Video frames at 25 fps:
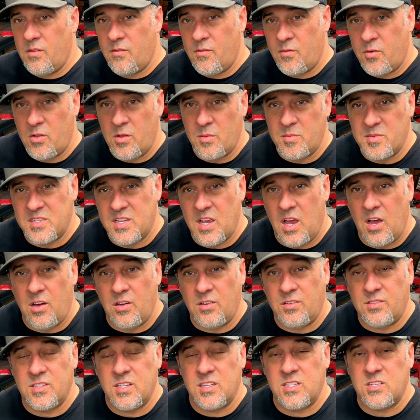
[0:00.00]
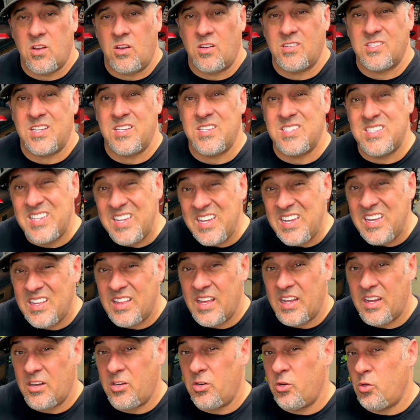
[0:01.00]
for themselves as long as they see
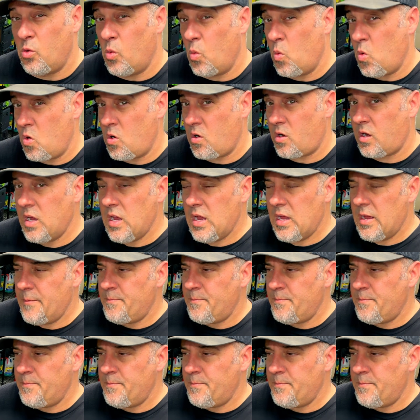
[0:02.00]
they can do the work.